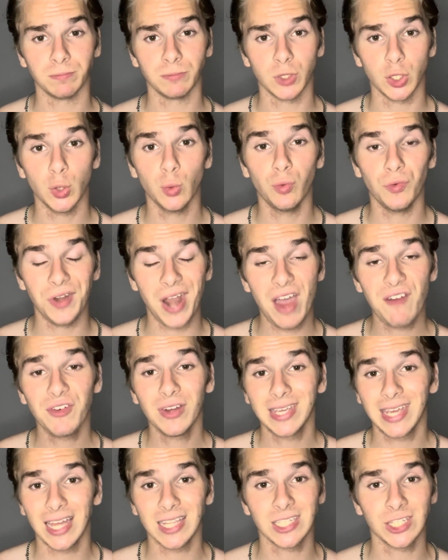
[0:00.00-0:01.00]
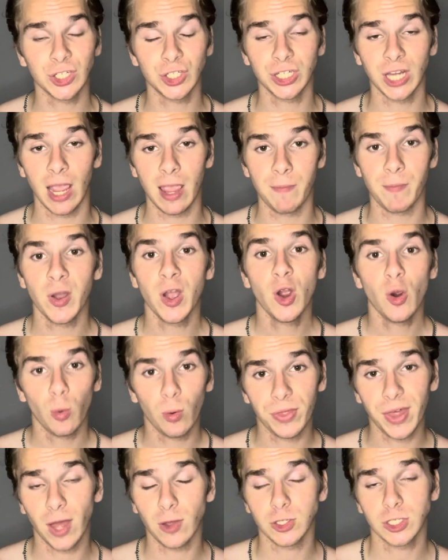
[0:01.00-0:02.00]
You will never get in shape
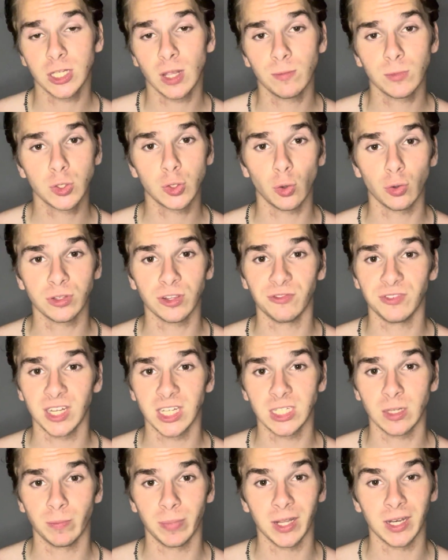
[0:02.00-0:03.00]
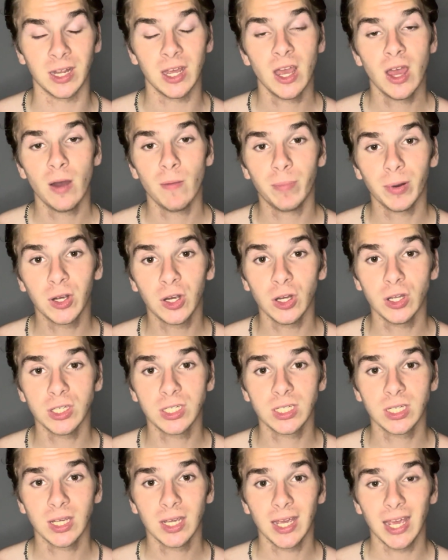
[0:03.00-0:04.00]
without some sort of discipline,
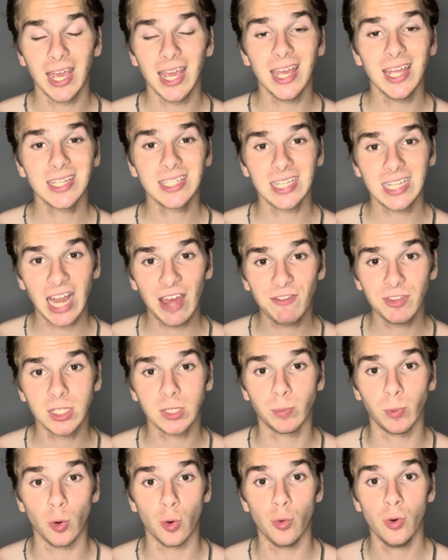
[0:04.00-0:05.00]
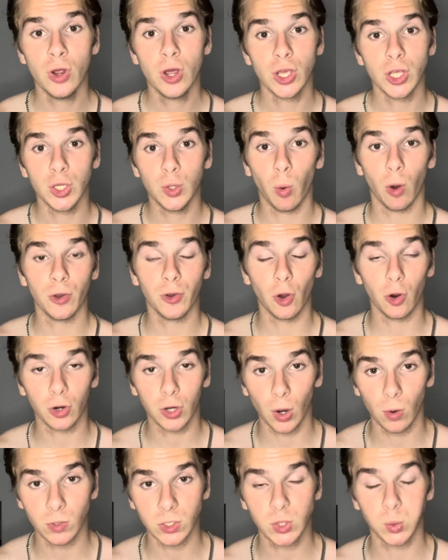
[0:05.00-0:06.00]
because it is inevitable you are not
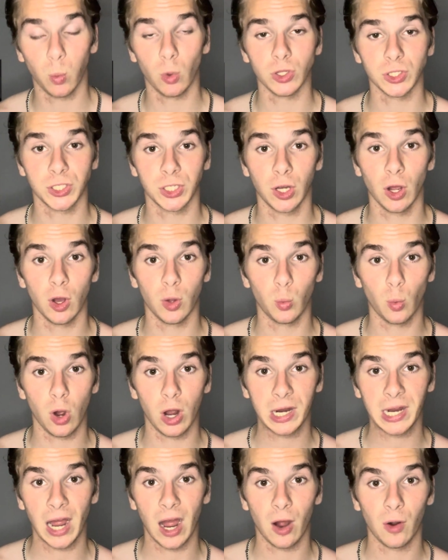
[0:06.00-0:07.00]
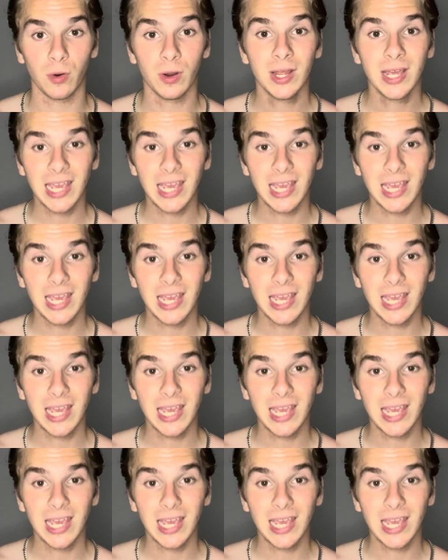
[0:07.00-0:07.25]
going to want to go and work out.